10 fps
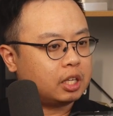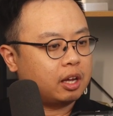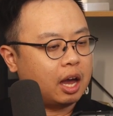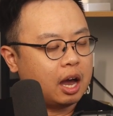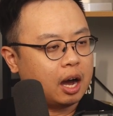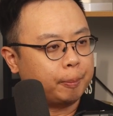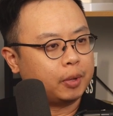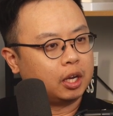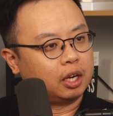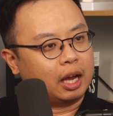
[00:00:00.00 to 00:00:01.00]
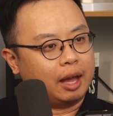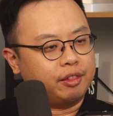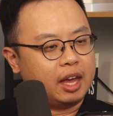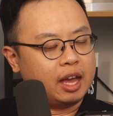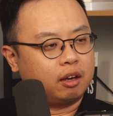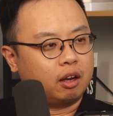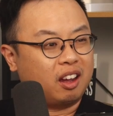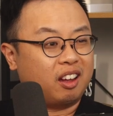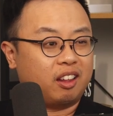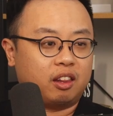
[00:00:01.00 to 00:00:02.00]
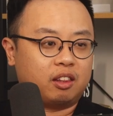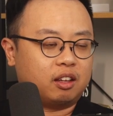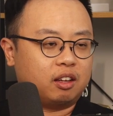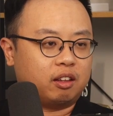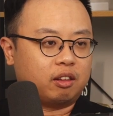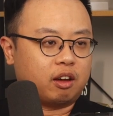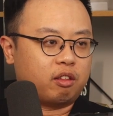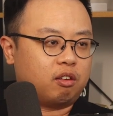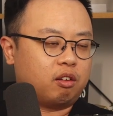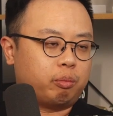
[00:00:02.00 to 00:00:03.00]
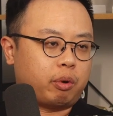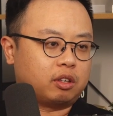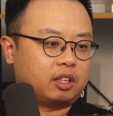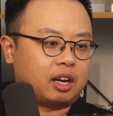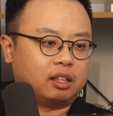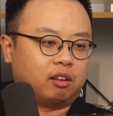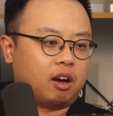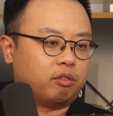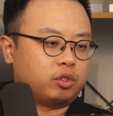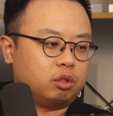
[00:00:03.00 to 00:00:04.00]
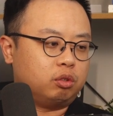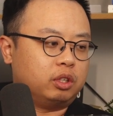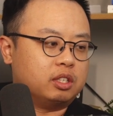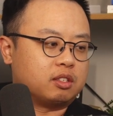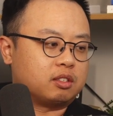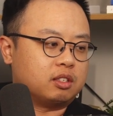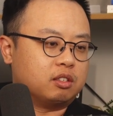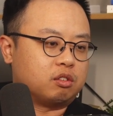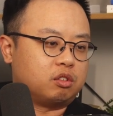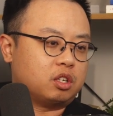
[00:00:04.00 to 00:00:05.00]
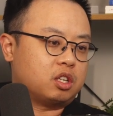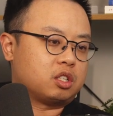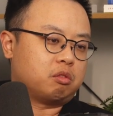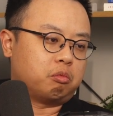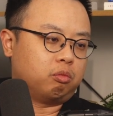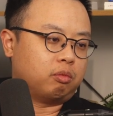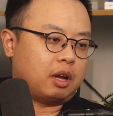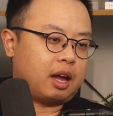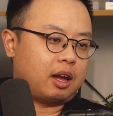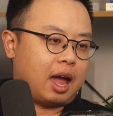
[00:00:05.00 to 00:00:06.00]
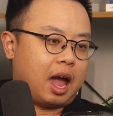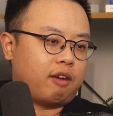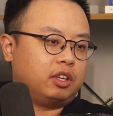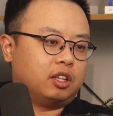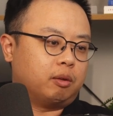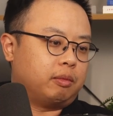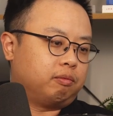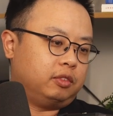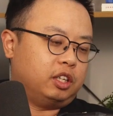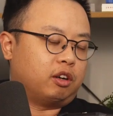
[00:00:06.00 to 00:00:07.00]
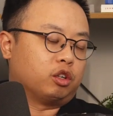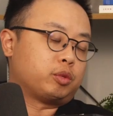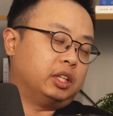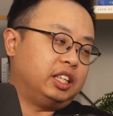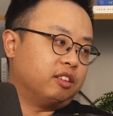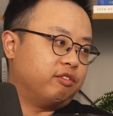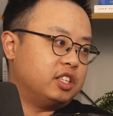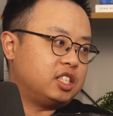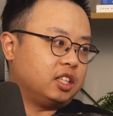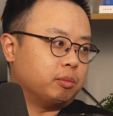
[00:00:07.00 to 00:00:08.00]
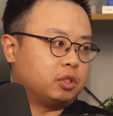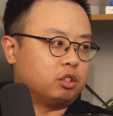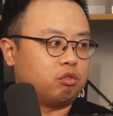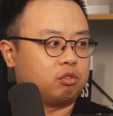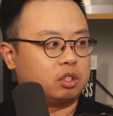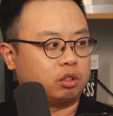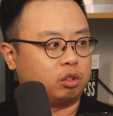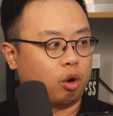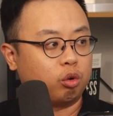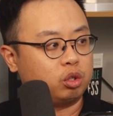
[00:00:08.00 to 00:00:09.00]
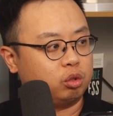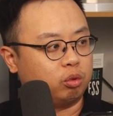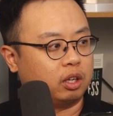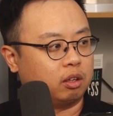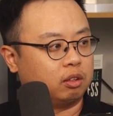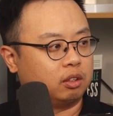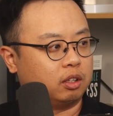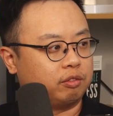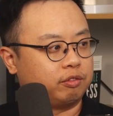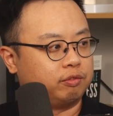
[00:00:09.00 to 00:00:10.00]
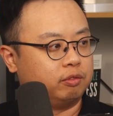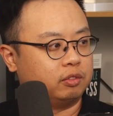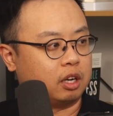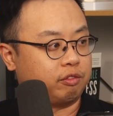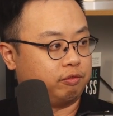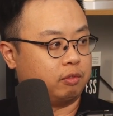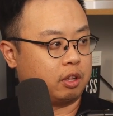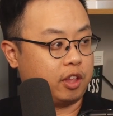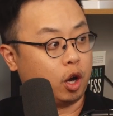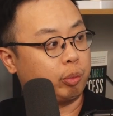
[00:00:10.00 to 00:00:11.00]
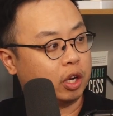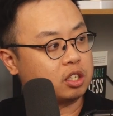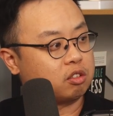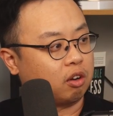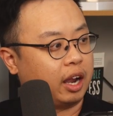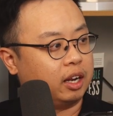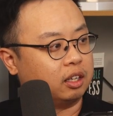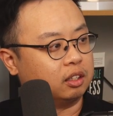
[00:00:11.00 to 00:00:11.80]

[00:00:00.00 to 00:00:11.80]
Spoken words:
And then the other part that I love too is just having them, ultimately convincing them to go to a therapist, right?